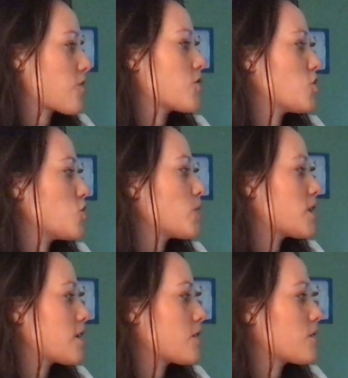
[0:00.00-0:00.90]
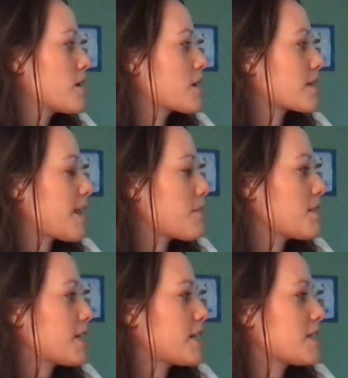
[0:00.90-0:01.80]
new window.
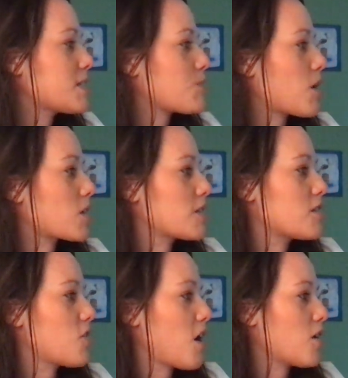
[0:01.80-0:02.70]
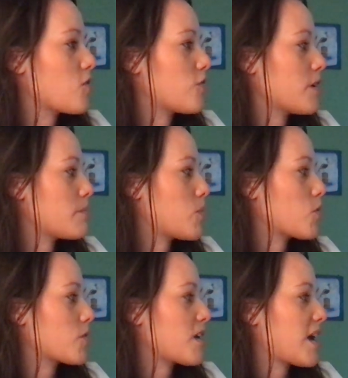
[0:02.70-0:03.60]
Clementine and Sparkly trot over and
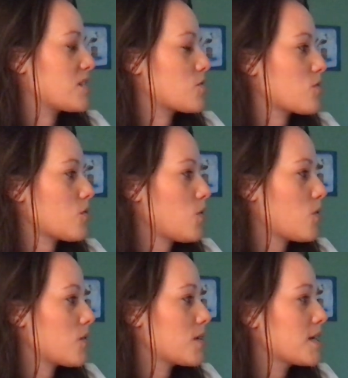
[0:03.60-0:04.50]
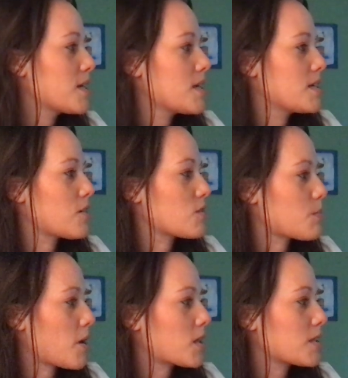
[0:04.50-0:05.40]
poke their heads through the hole. "Now
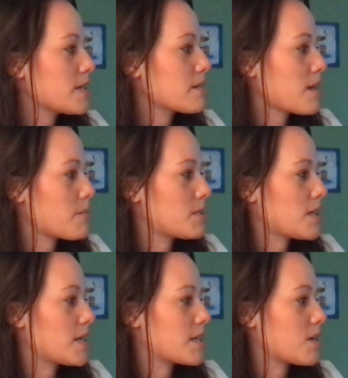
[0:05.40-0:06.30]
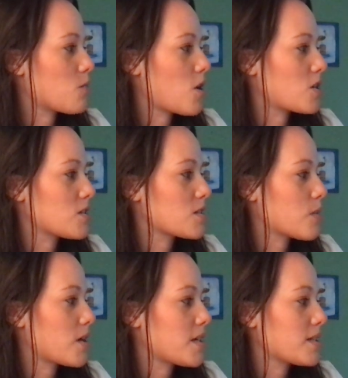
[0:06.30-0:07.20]
Sparkly and Clementine can watch the
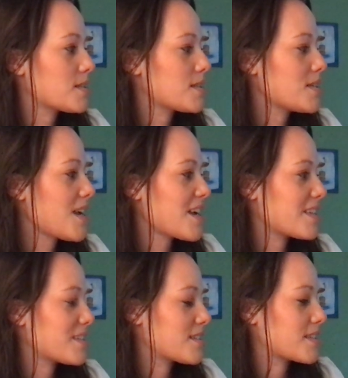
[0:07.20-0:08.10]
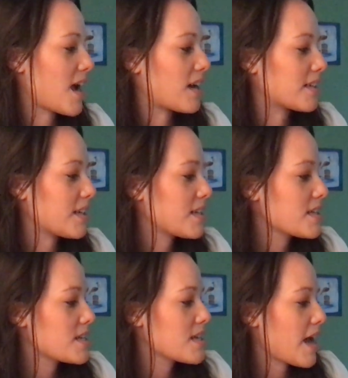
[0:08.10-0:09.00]
square dance tonight," says Callie.
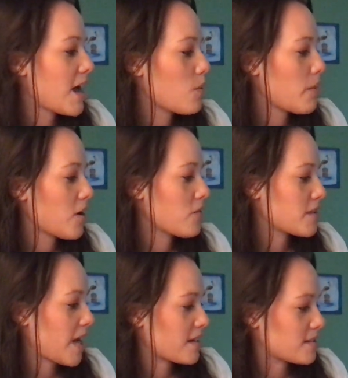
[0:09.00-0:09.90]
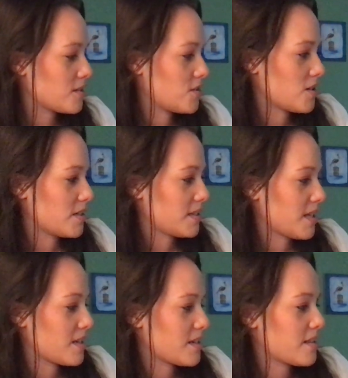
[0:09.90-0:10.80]
"How about that?" says Dirty
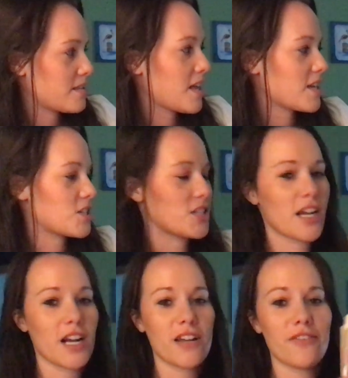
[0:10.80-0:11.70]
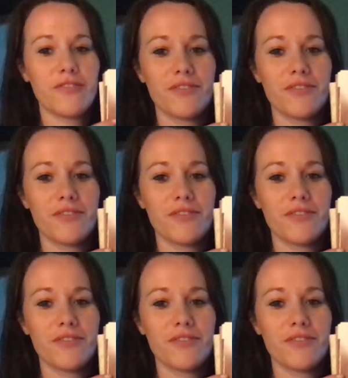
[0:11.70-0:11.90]
Dan. "Thanks, Sheriff."